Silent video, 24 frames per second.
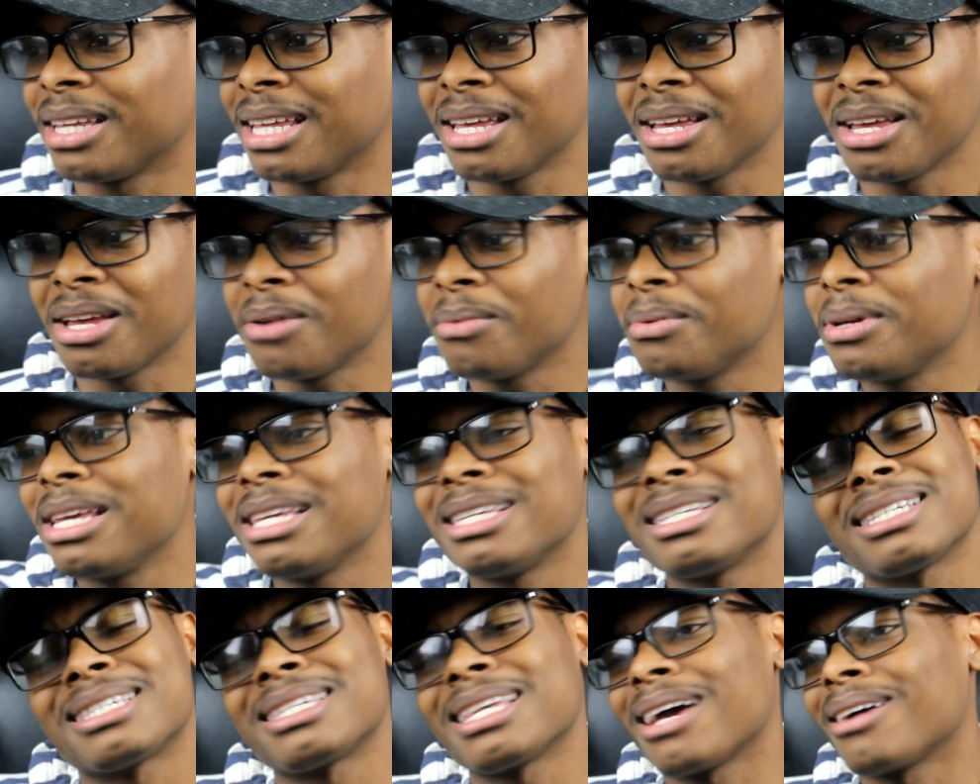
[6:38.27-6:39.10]
It
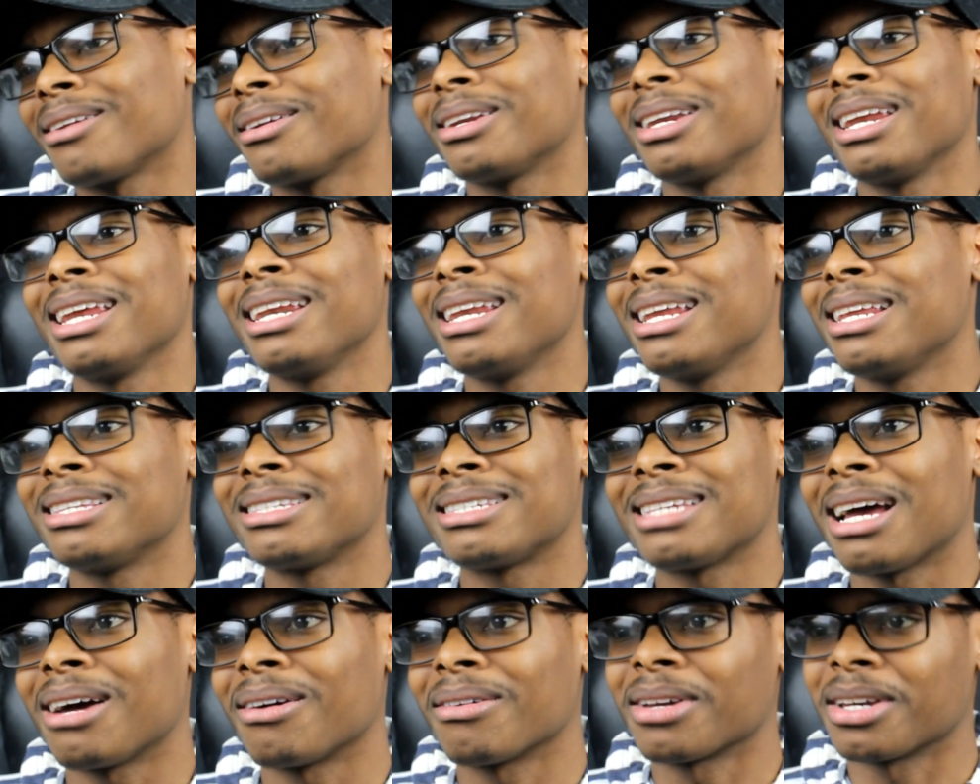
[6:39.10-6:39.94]
didn't
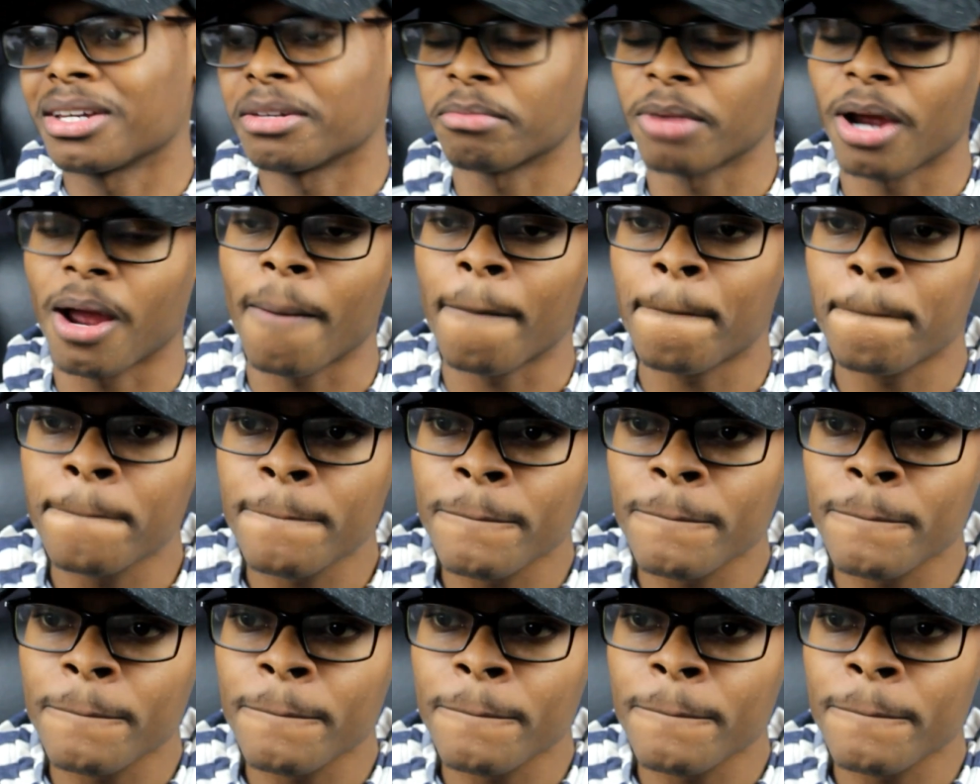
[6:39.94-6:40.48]
sound good, bro.